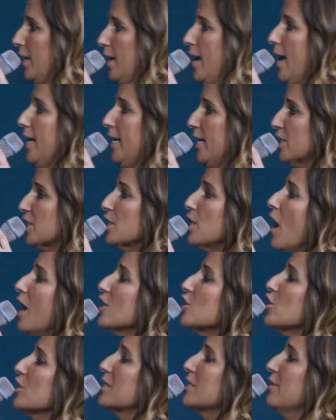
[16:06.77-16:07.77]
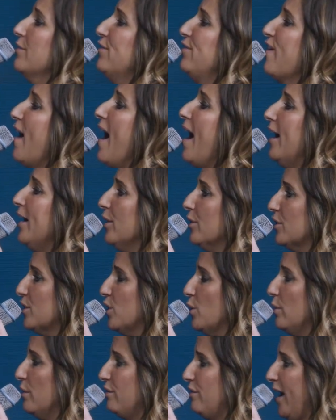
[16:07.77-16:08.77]
And it's not just a fire
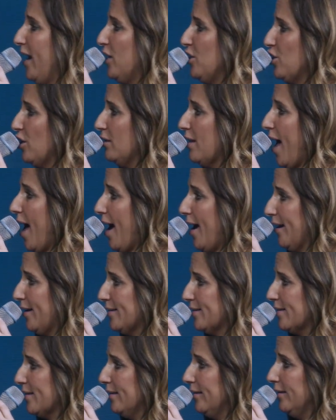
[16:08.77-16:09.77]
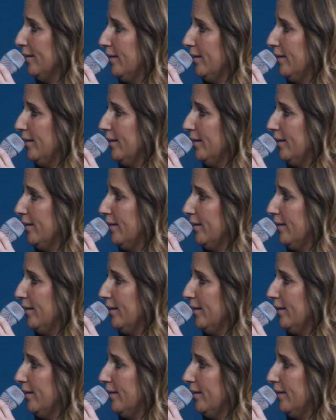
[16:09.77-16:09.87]
to evangelize.